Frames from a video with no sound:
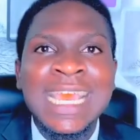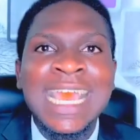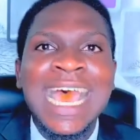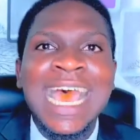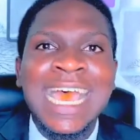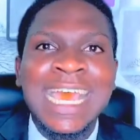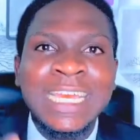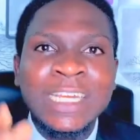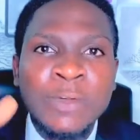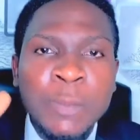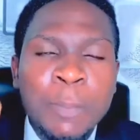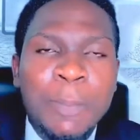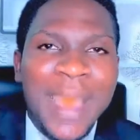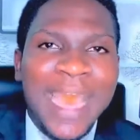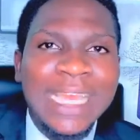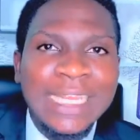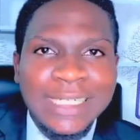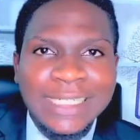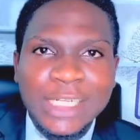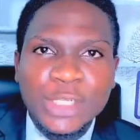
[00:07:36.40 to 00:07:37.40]
and
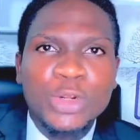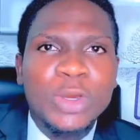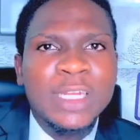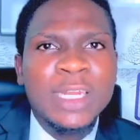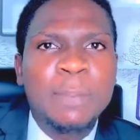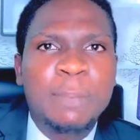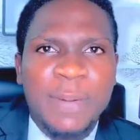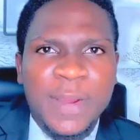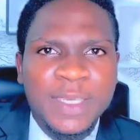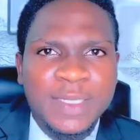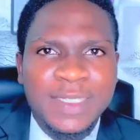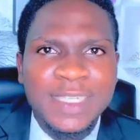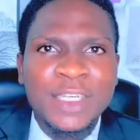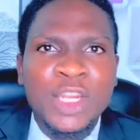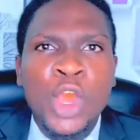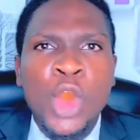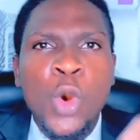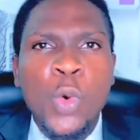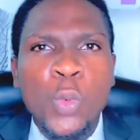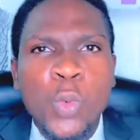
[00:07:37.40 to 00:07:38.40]
binding on a person,
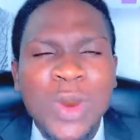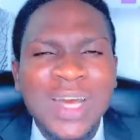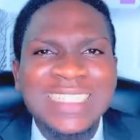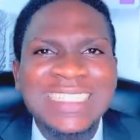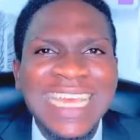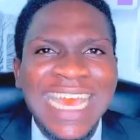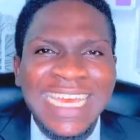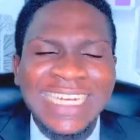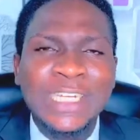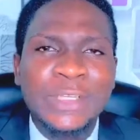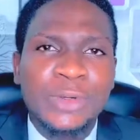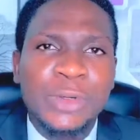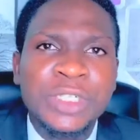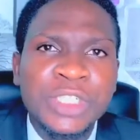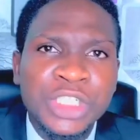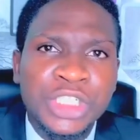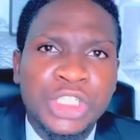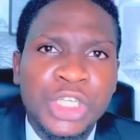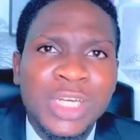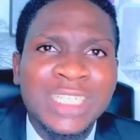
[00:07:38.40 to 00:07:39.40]
what are the
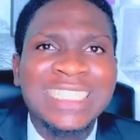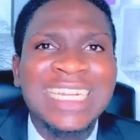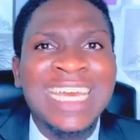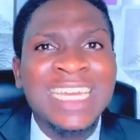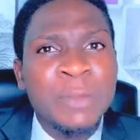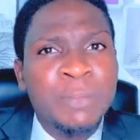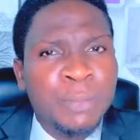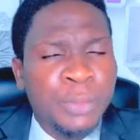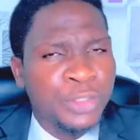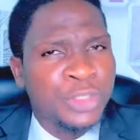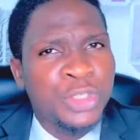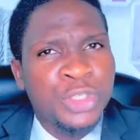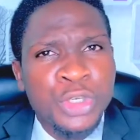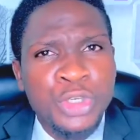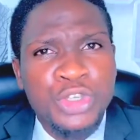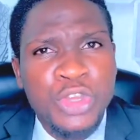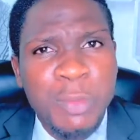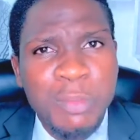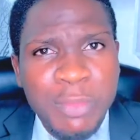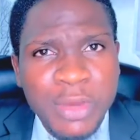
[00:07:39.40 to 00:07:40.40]
conditions that the
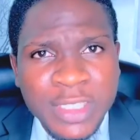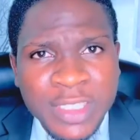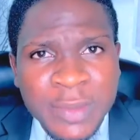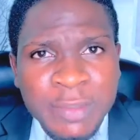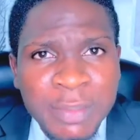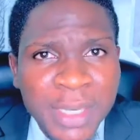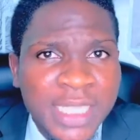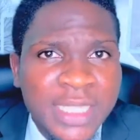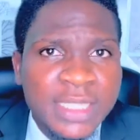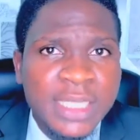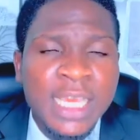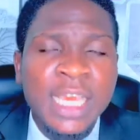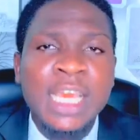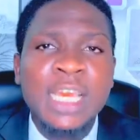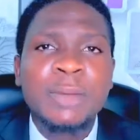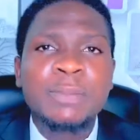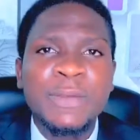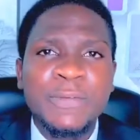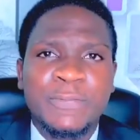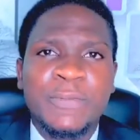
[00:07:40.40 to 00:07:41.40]
prosecution must meet
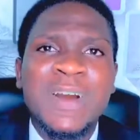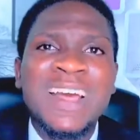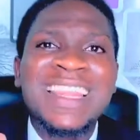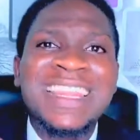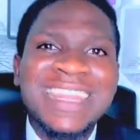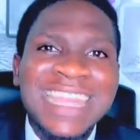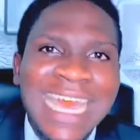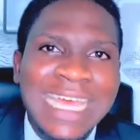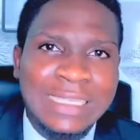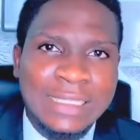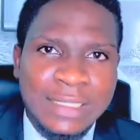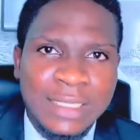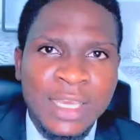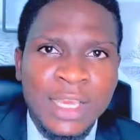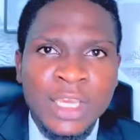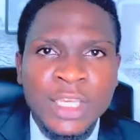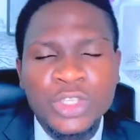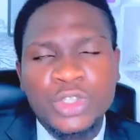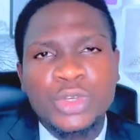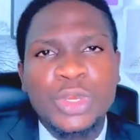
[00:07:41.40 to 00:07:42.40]
before that
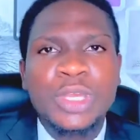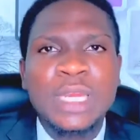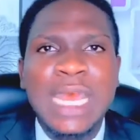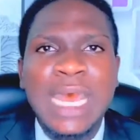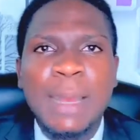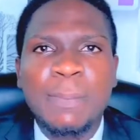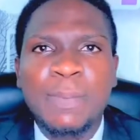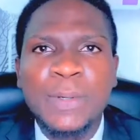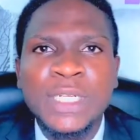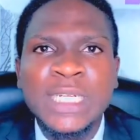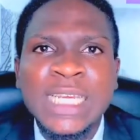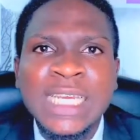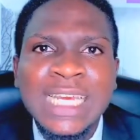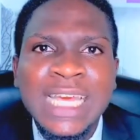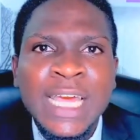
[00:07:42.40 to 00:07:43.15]
is going to happen?